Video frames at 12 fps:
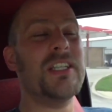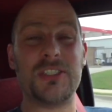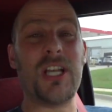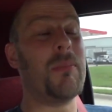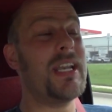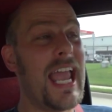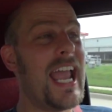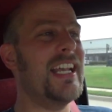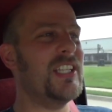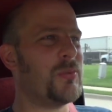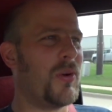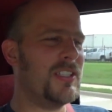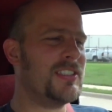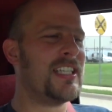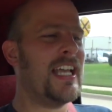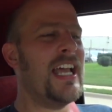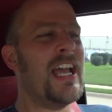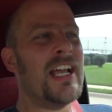some of the 80s ones,
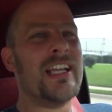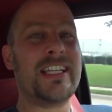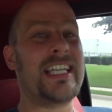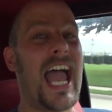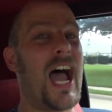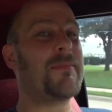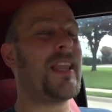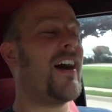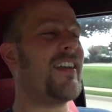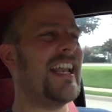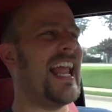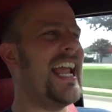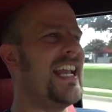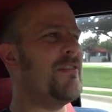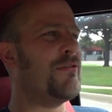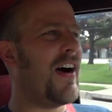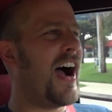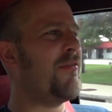capped out at
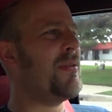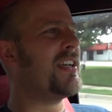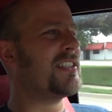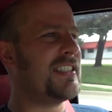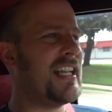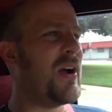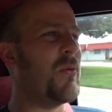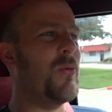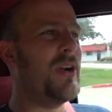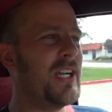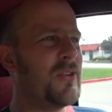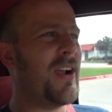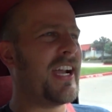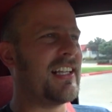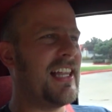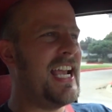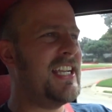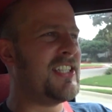85 because of that weird
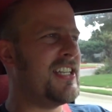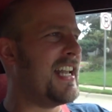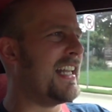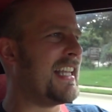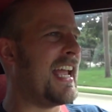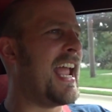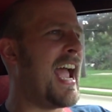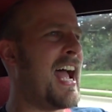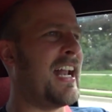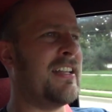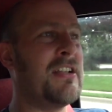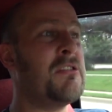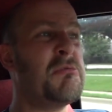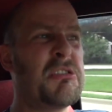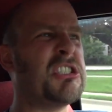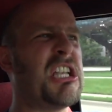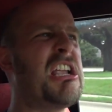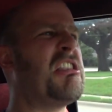regulation that they had,
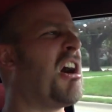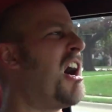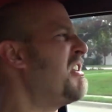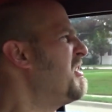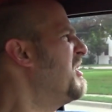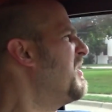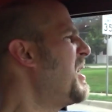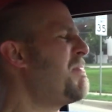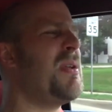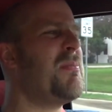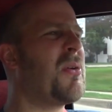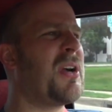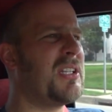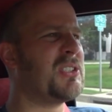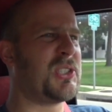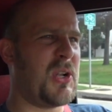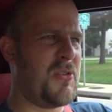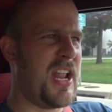because they thought, you know what, people are gonna
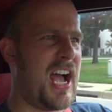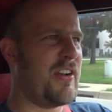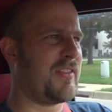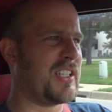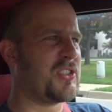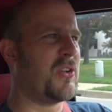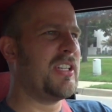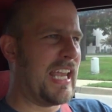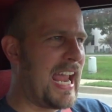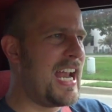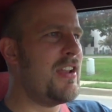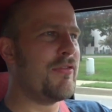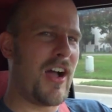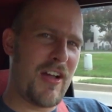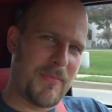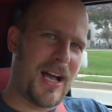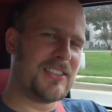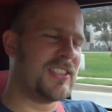slow down if there's only
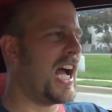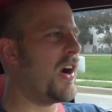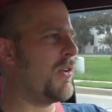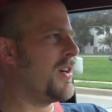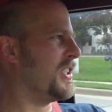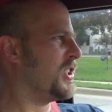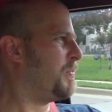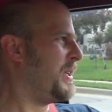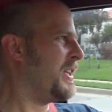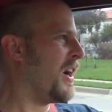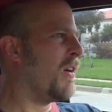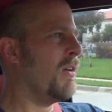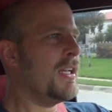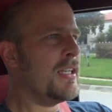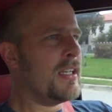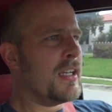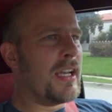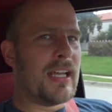85 miles an hour on the speedo.
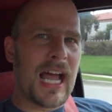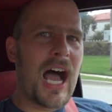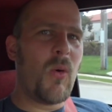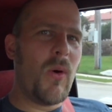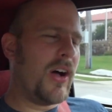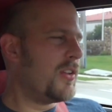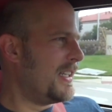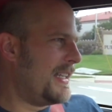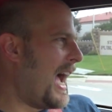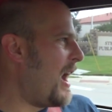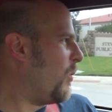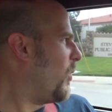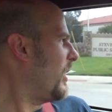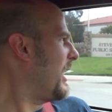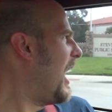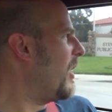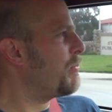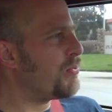And how well did that work
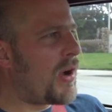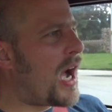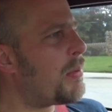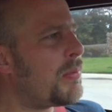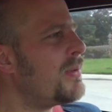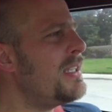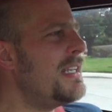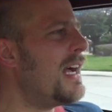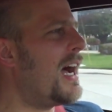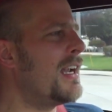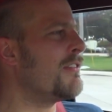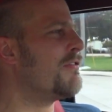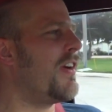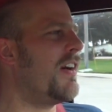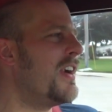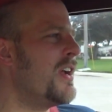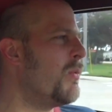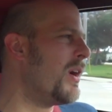out? Probably not
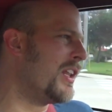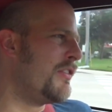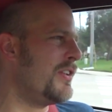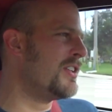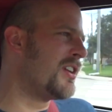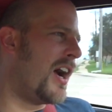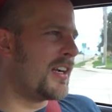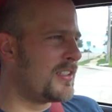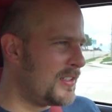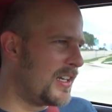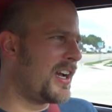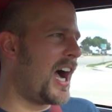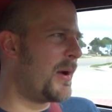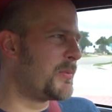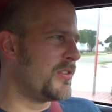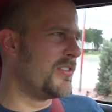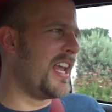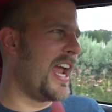very well if you talk to the
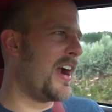cops of the